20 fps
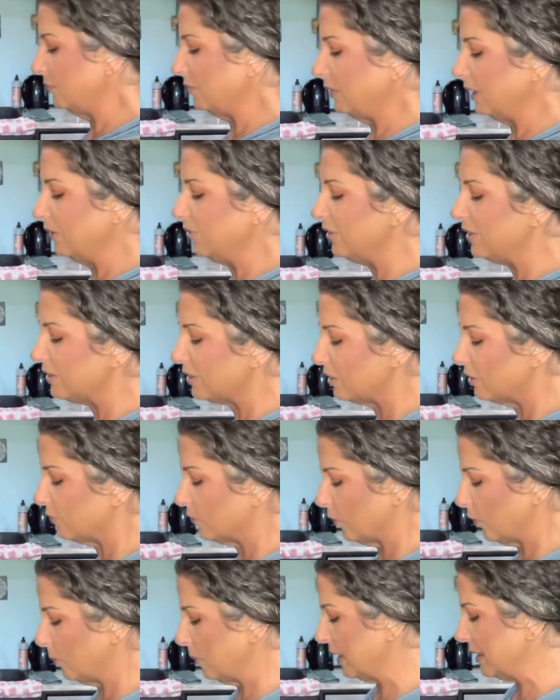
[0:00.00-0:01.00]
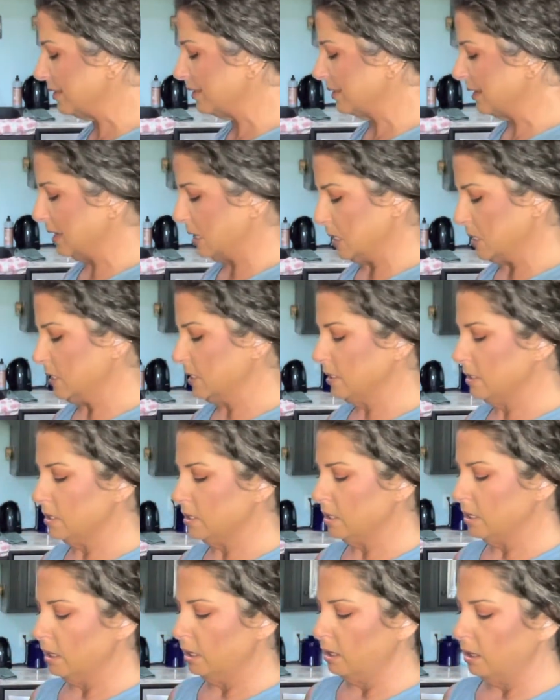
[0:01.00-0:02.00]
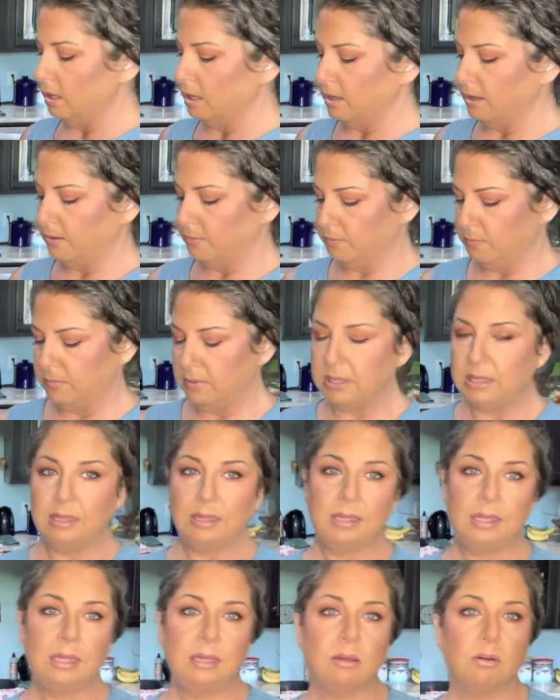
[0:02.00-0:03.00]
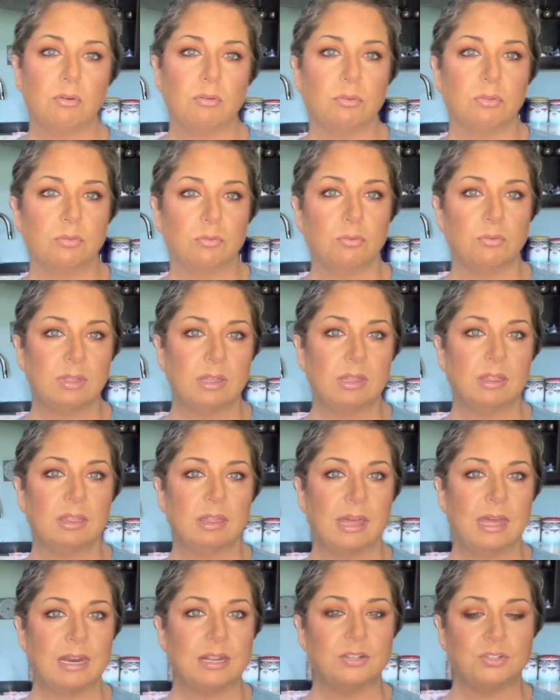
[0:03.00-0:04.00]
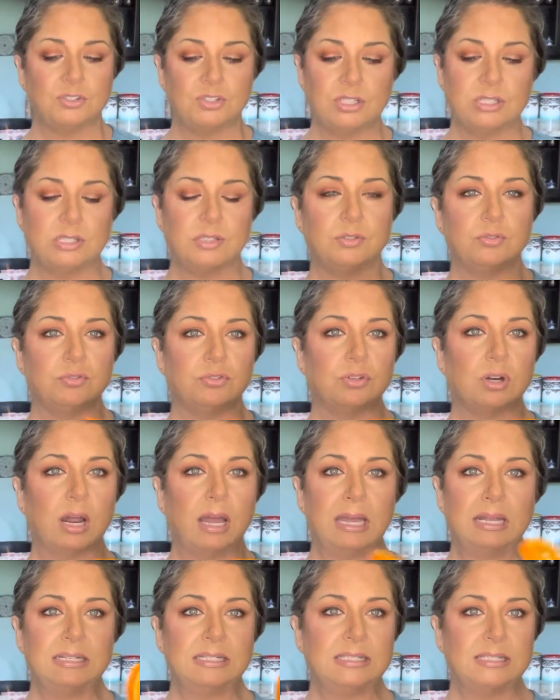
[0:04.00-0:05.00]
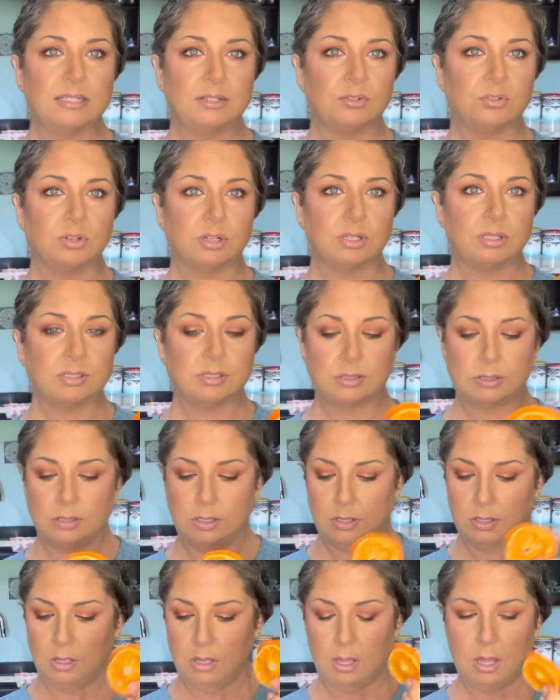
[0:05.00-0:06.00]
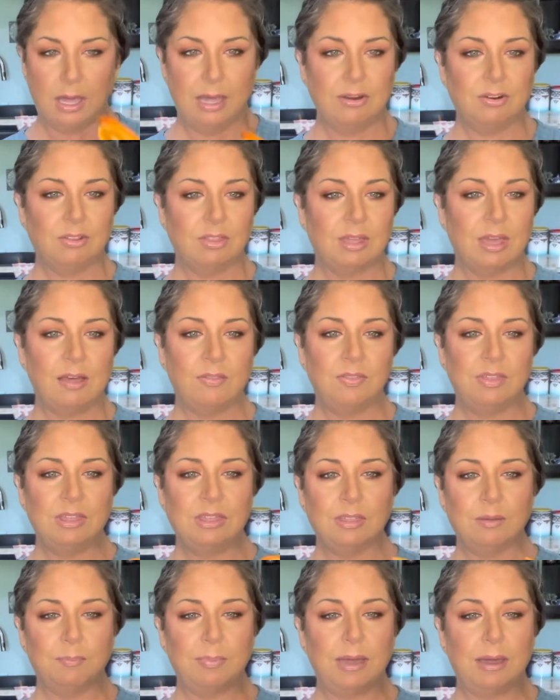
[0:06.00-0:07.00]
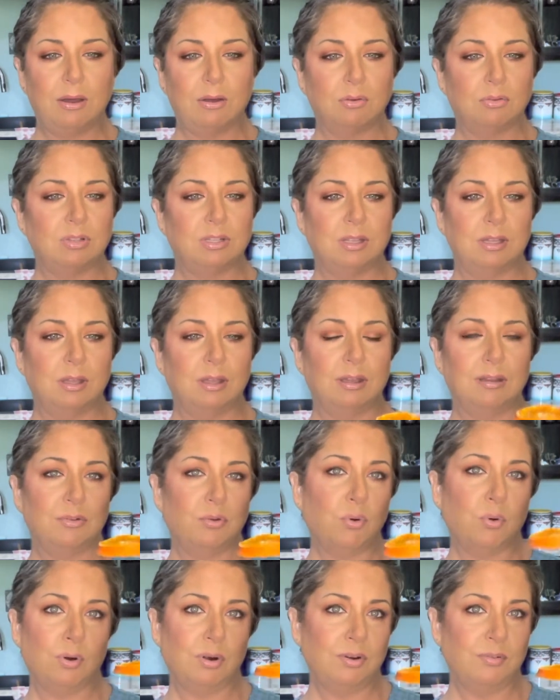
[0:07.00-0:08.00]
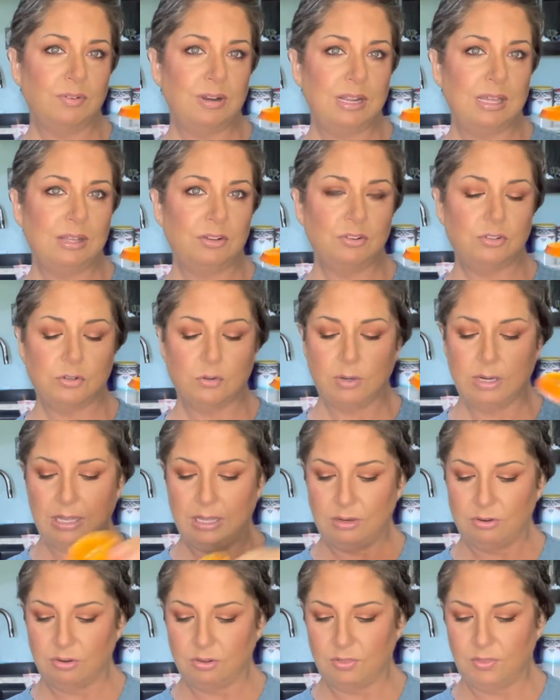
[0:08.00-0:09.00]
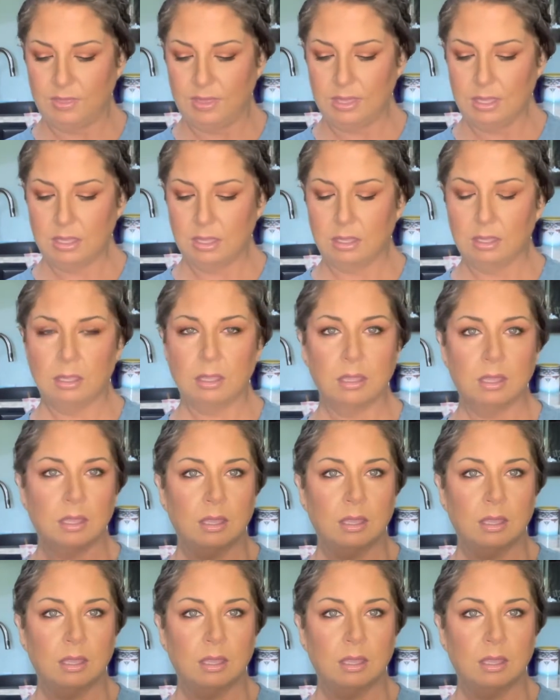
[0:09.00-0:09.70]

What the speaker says: This is for my son. He goes through this, and it's just dried citrus. I just cut these about a quarter of an inch to an inch thick,